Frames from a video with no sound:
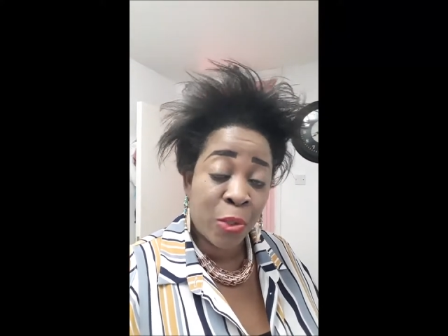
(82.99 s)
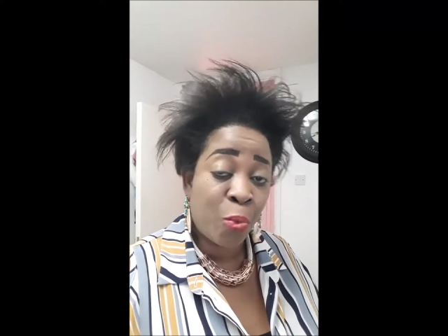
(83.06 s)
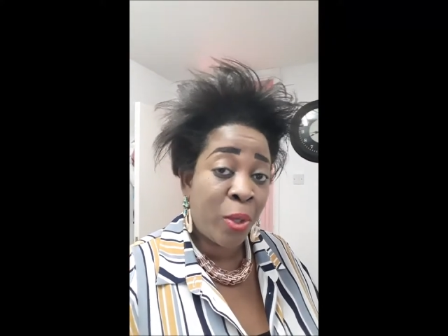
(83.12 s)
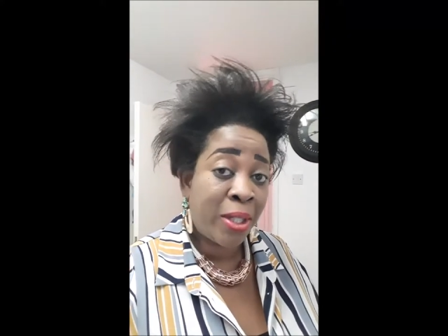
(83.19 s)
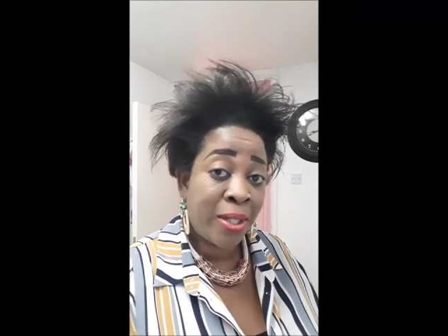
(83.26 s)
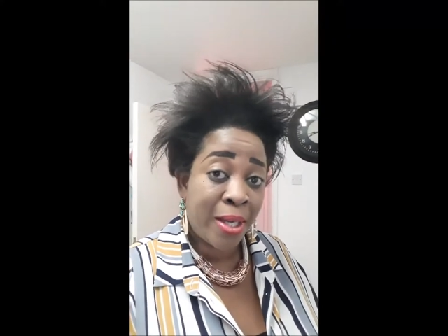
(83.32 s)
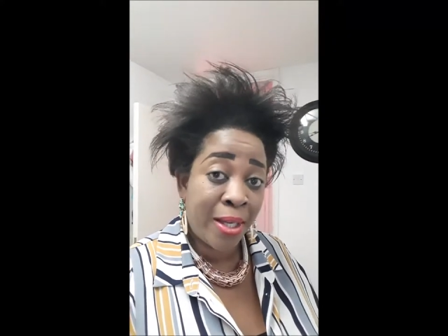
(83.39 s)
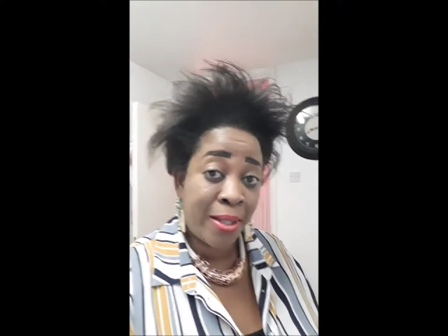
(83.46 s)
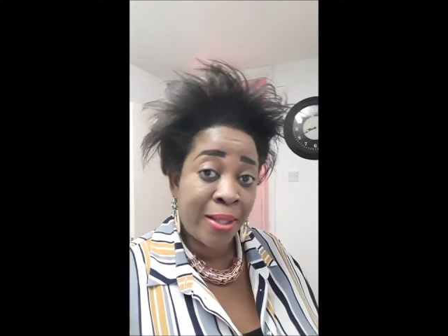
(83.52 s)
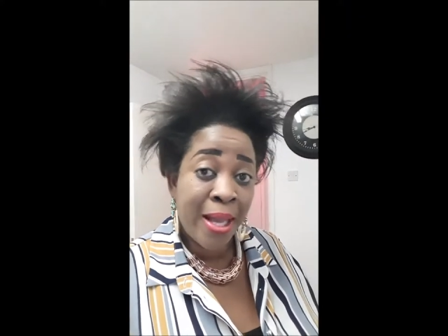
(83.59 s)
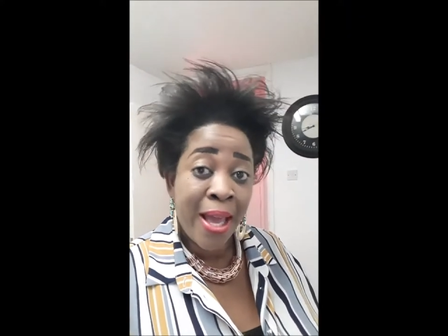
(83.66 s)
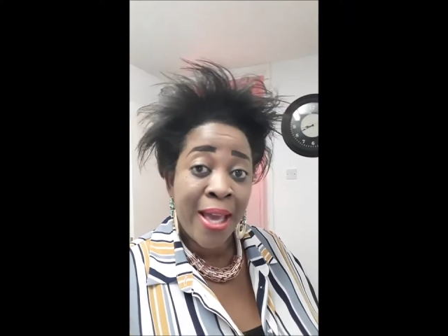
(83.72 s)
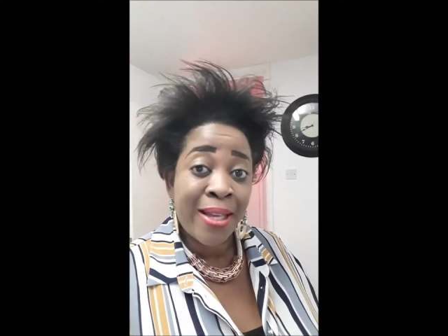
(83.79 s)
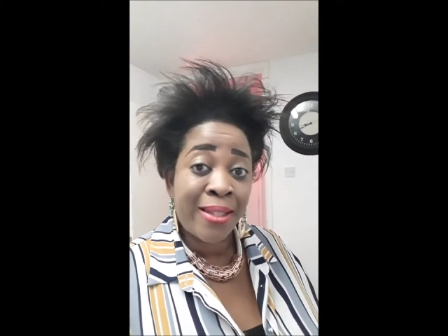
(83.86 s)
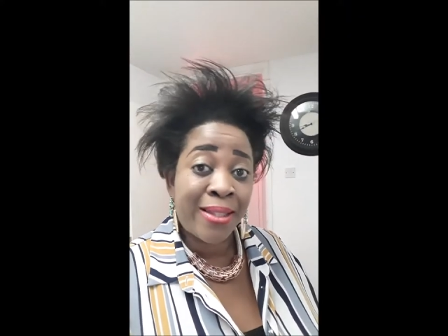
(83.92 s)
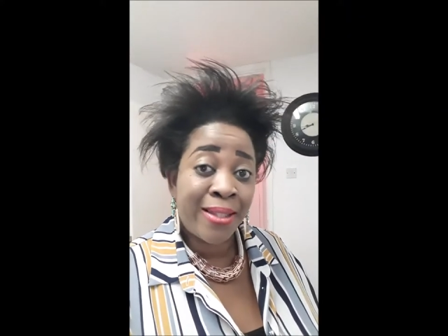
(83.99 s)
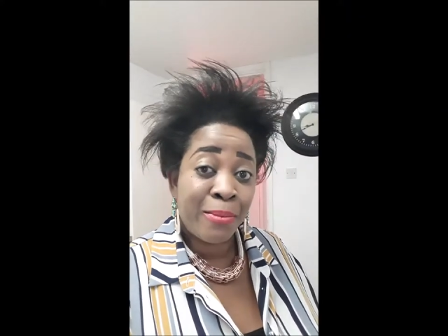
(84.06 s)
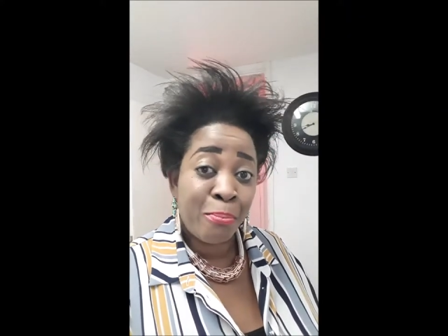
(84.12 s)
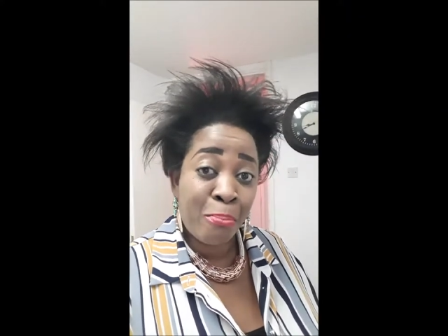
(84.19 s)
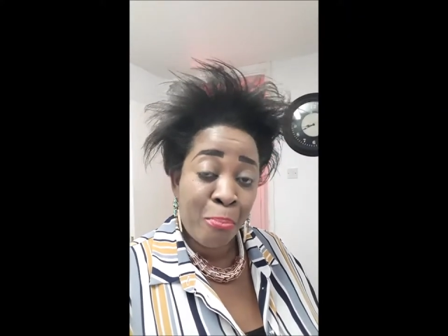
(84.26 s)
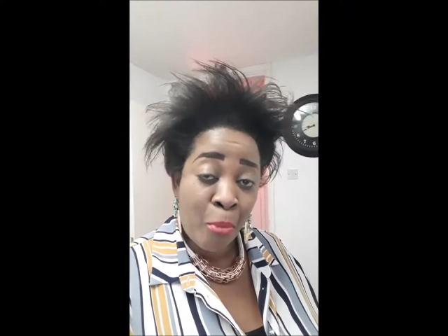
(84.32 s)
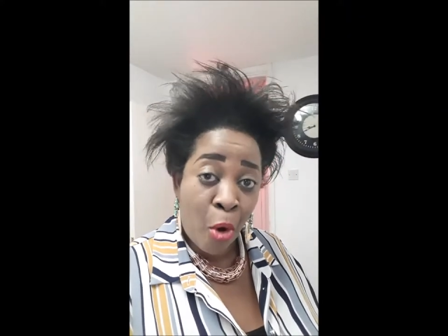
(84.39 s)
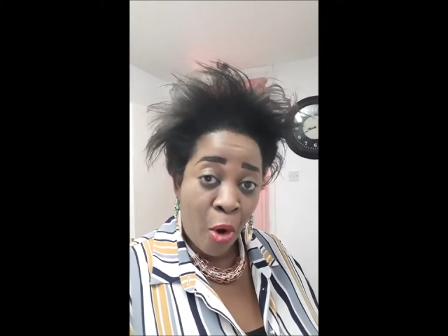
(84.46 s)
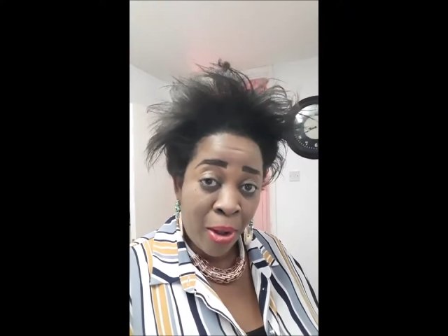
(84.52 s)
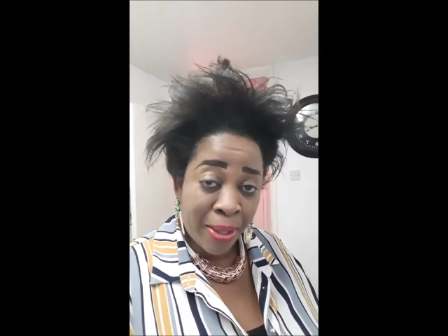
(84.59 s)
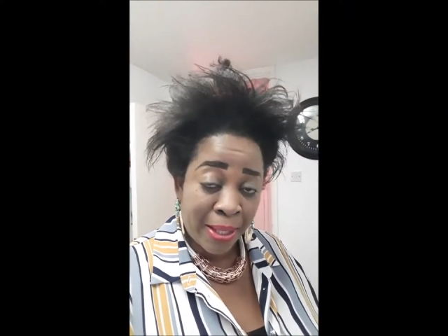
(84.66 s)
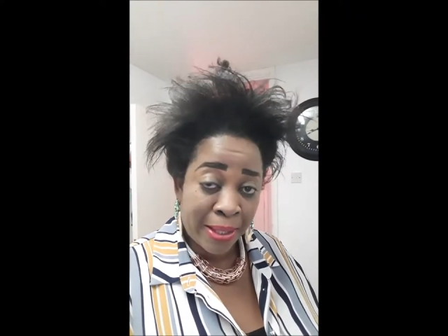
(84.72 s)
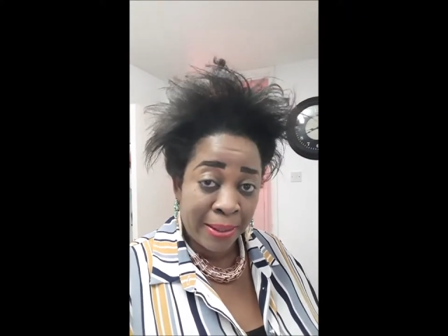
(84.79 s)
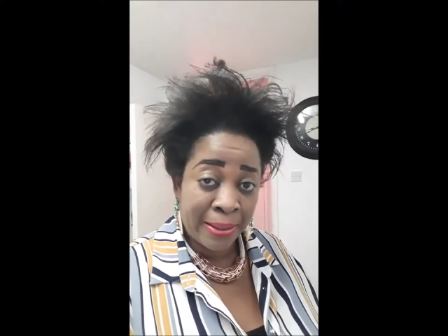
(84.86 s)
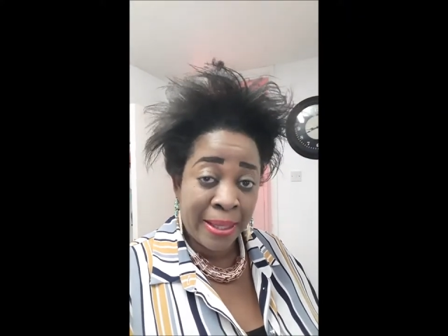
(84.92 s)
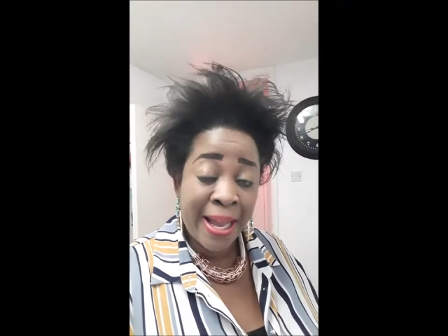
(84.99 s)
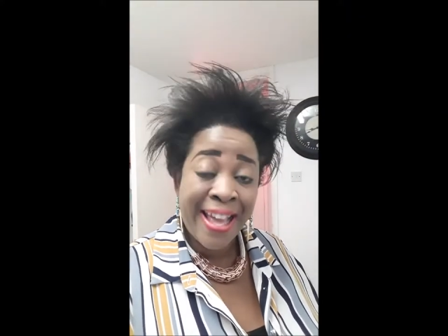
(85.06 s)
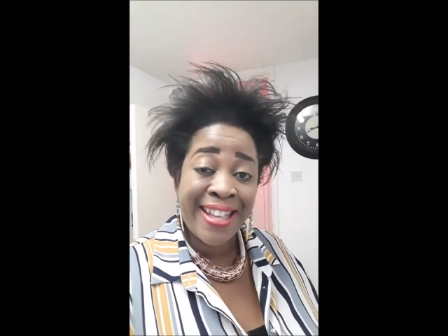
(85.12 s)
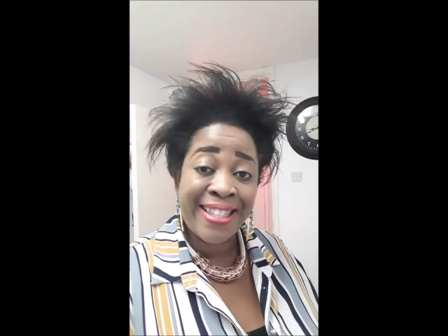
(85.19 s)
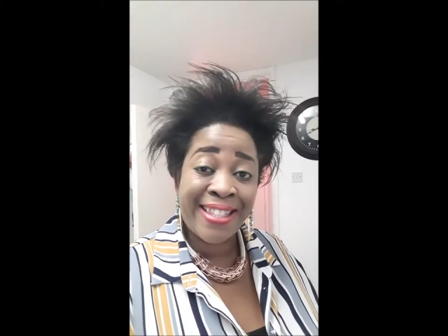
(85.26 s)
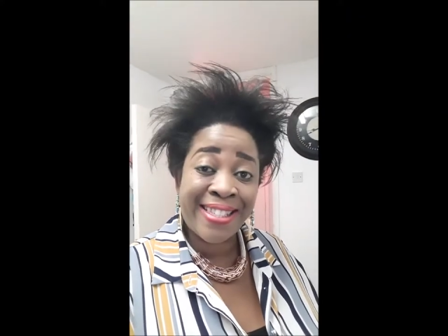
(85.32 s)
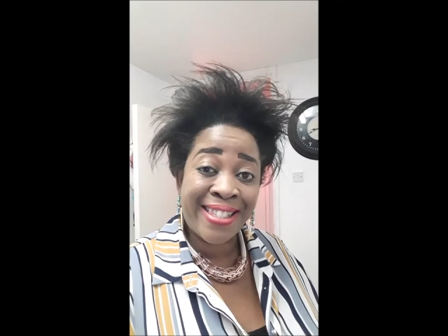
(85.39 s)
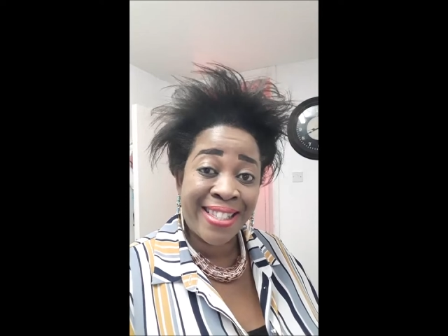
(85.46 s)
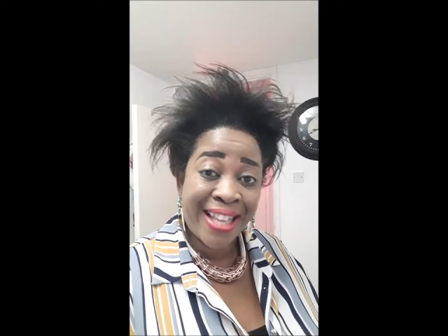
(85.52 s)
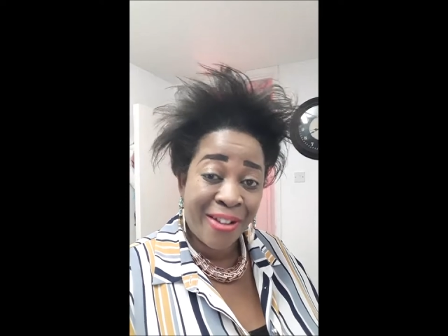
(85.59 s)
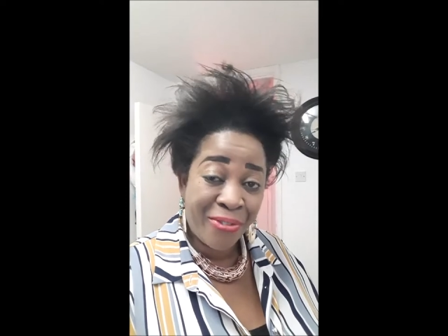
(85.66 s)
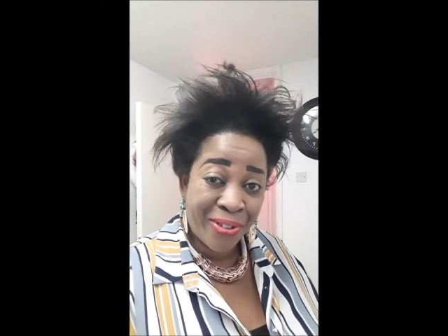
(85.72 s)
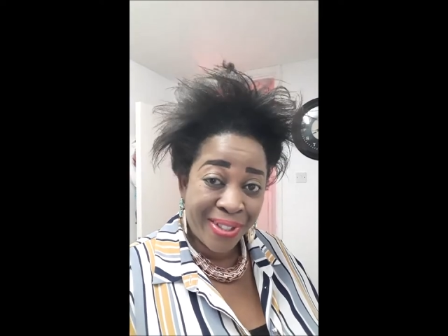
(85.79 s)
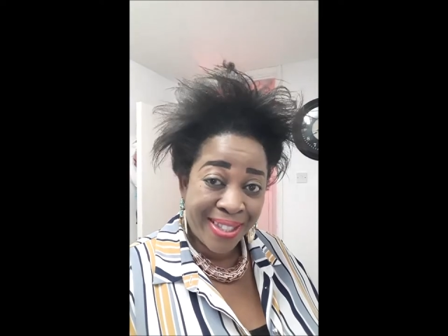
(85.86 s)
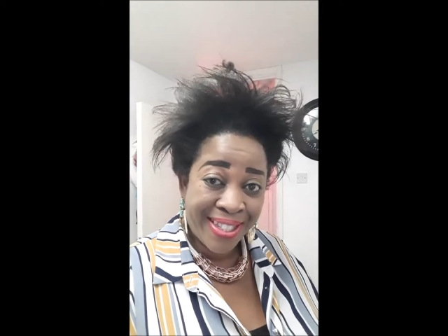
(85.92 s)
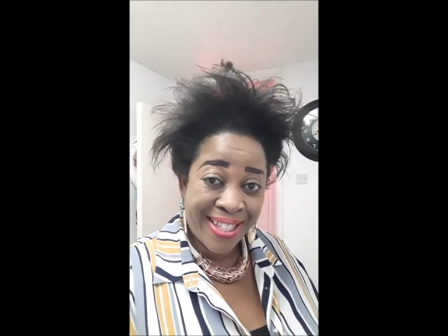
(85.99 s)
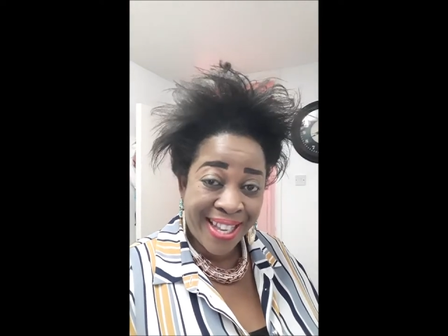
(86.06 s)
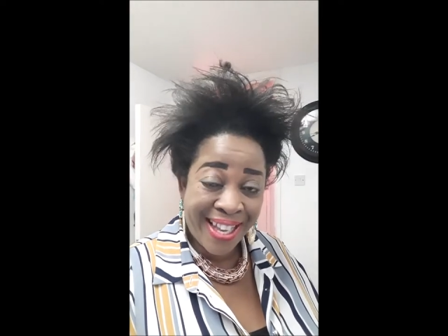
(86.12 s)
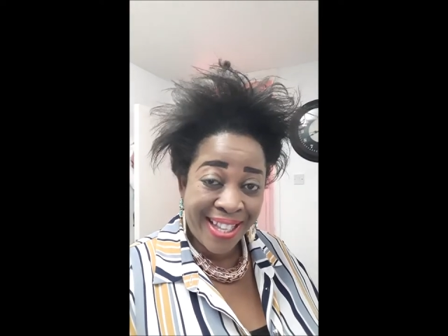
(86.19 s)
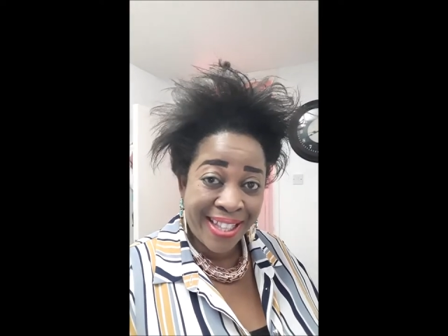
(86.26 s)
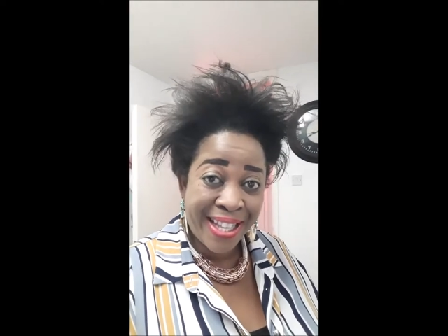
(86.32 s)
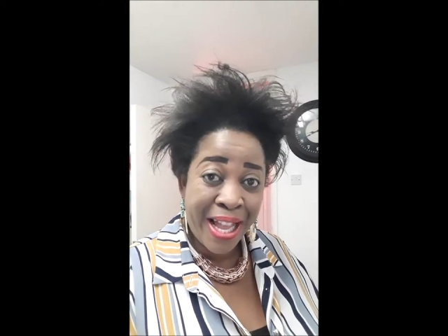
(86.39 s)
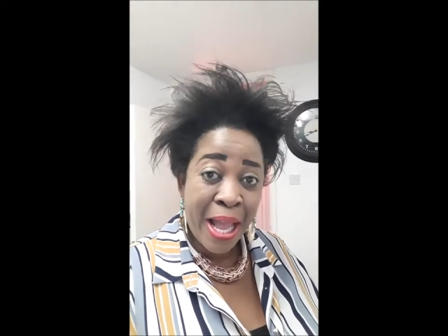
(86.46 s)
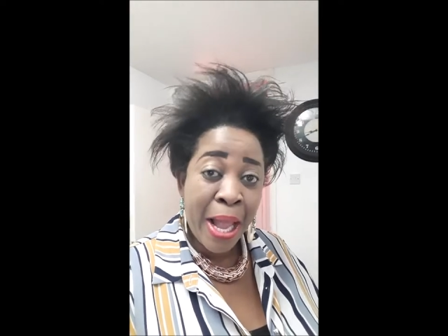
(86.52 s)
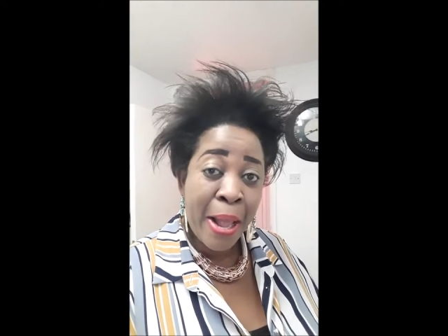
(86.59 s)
which is more than 17